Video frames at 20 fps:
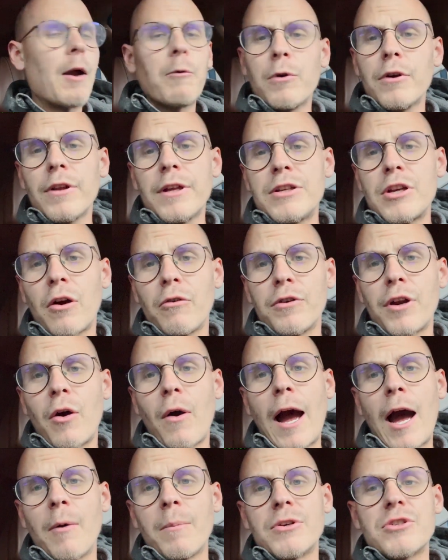I really don't know
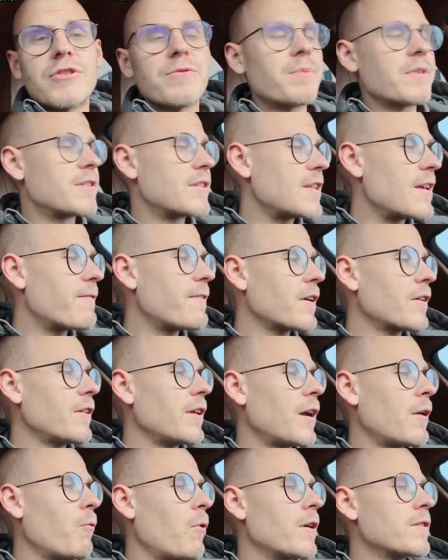how much
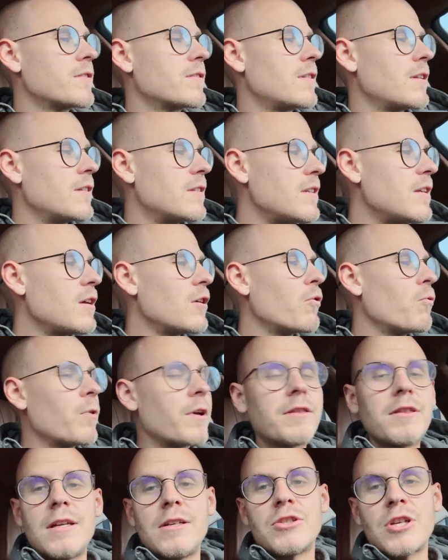specifically it was to deal
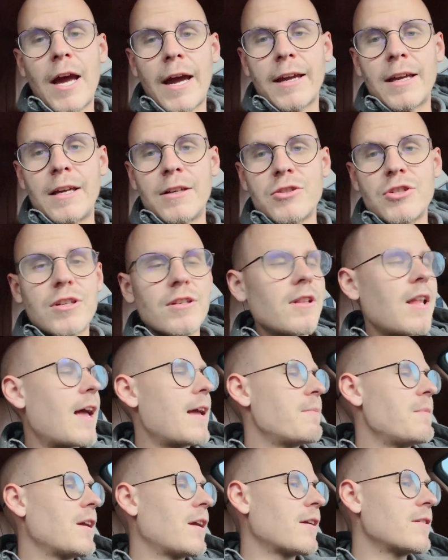with the check engine
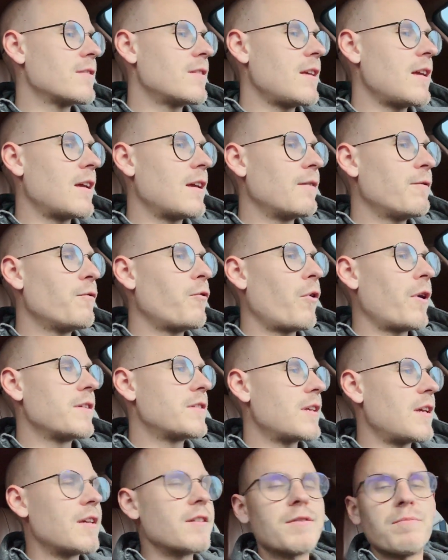light because the
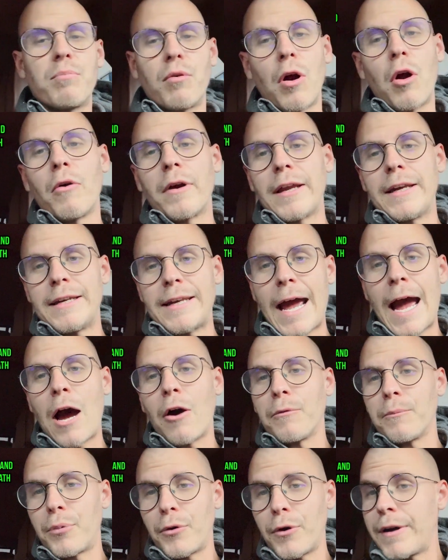invoice is broken
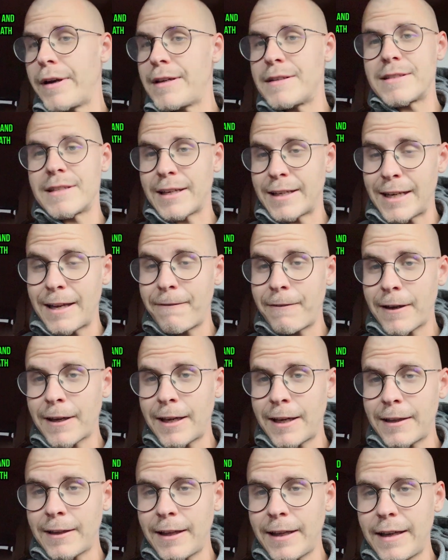down pretty
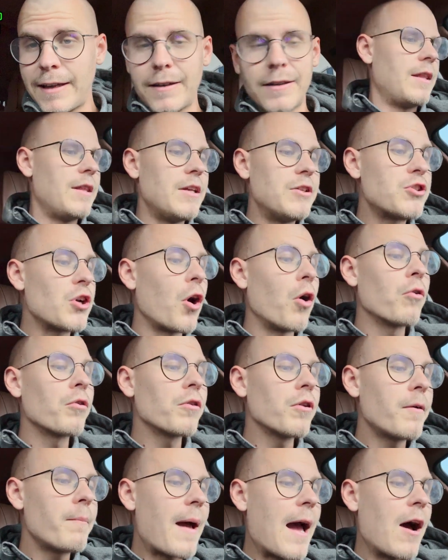significantly. The
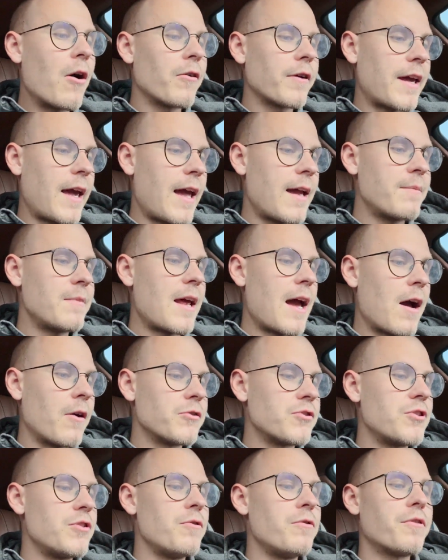total amount came
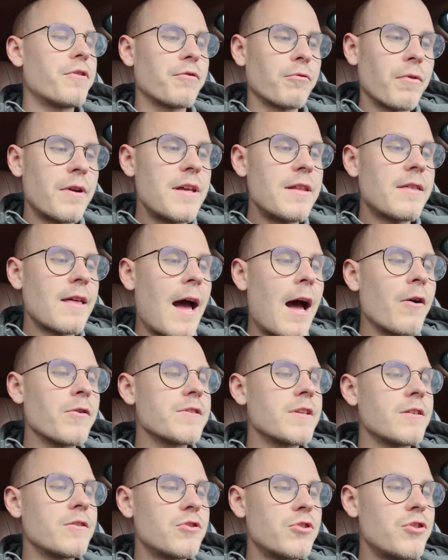down to
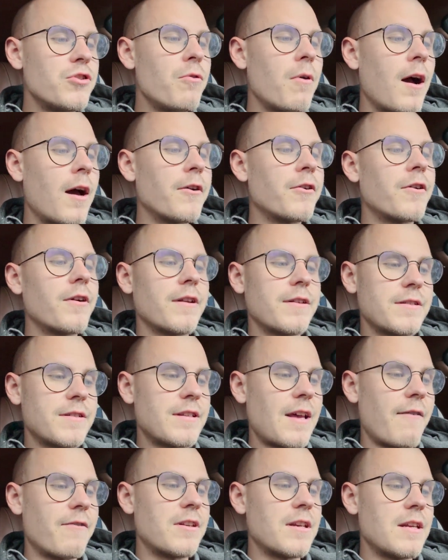
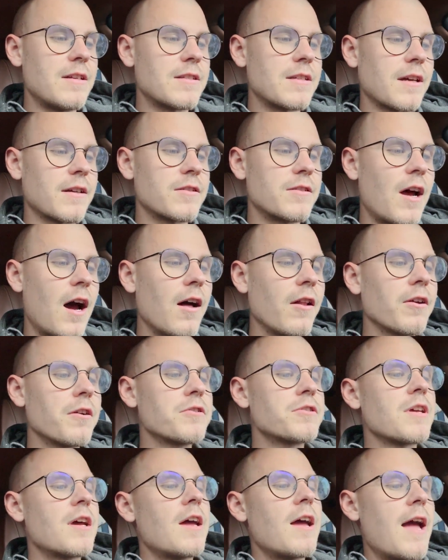
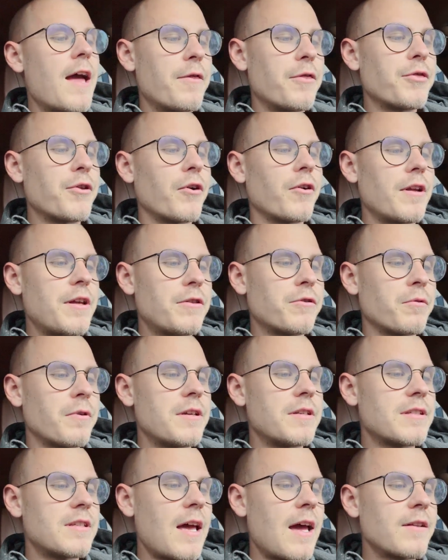
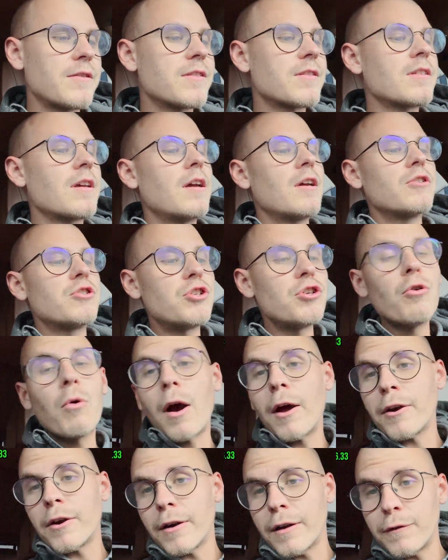$3,276.33,
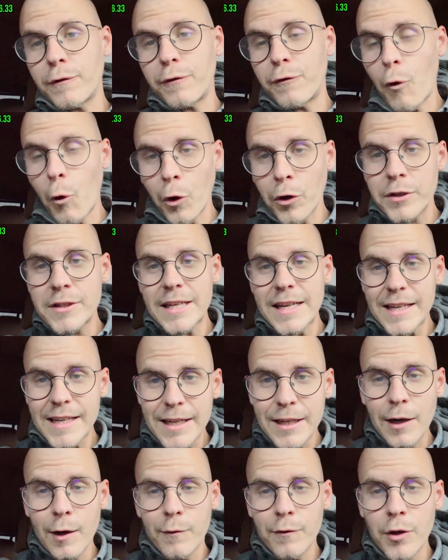
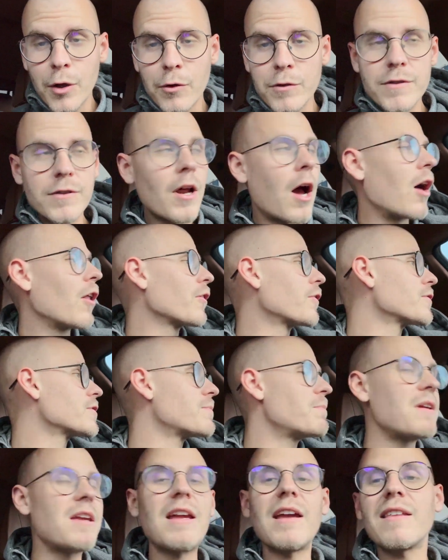214 of those
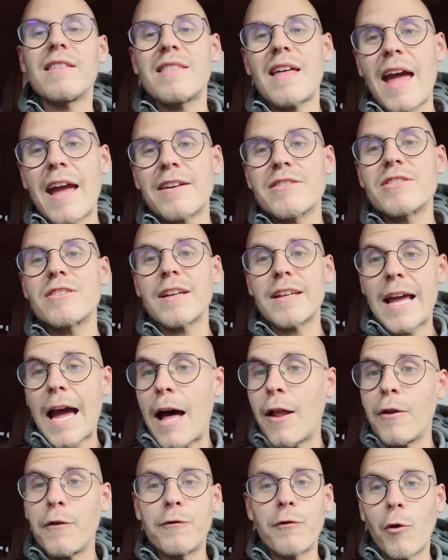dollars being thanks to
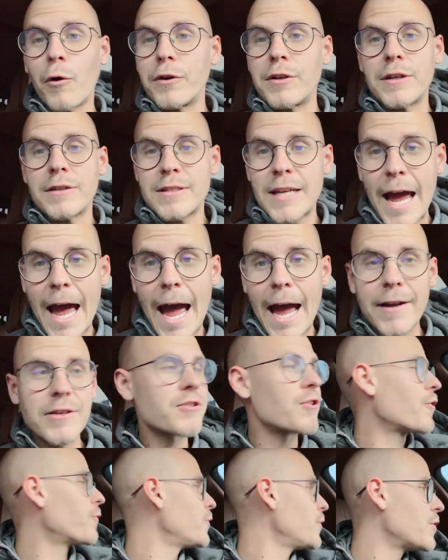California tax.
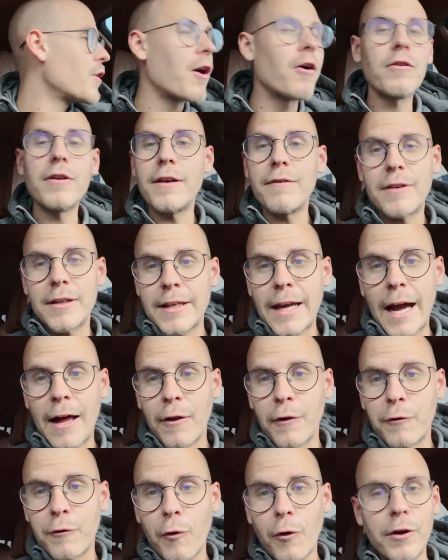So if you don't live in
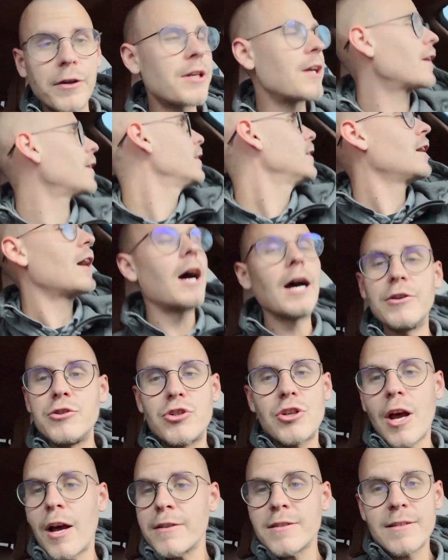California,
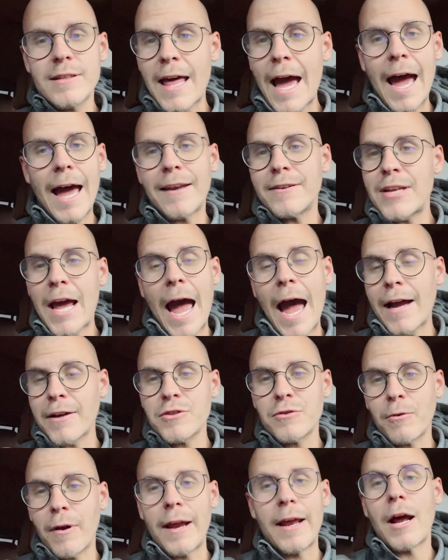adjust that
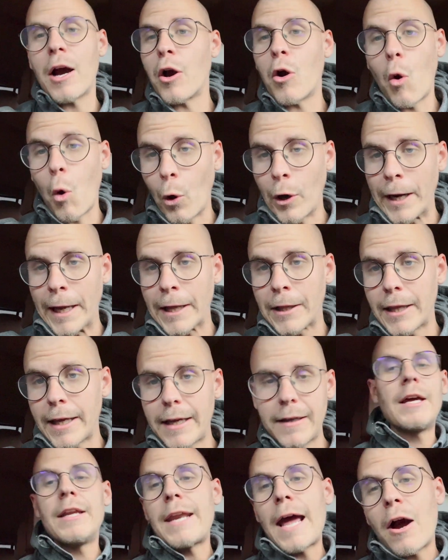tax rate
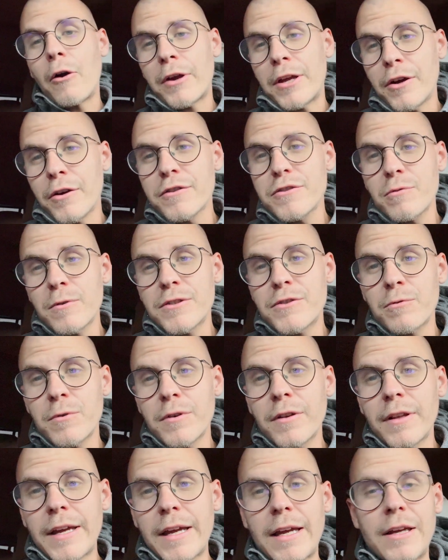accordingly. Now, here's what's
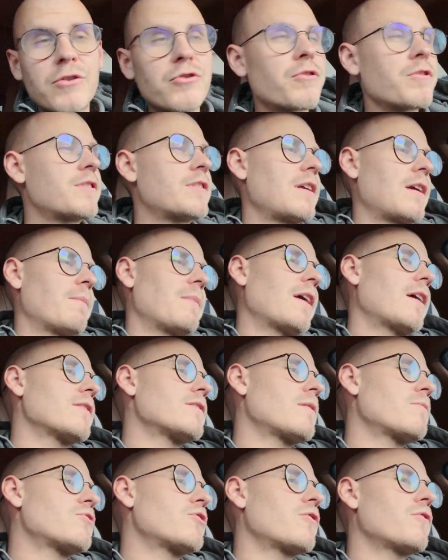really interesting,
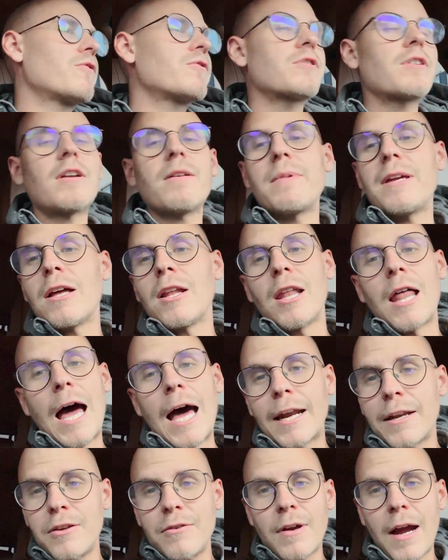because I'm sure there's going to be a
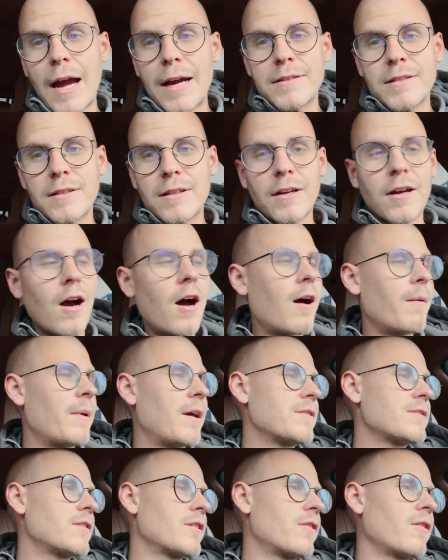lot of you guys in the
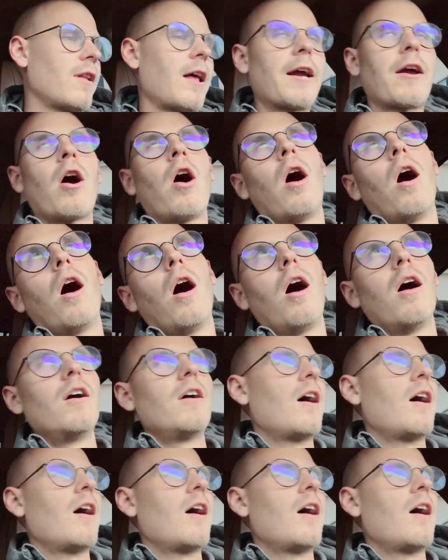comments that are like, oh,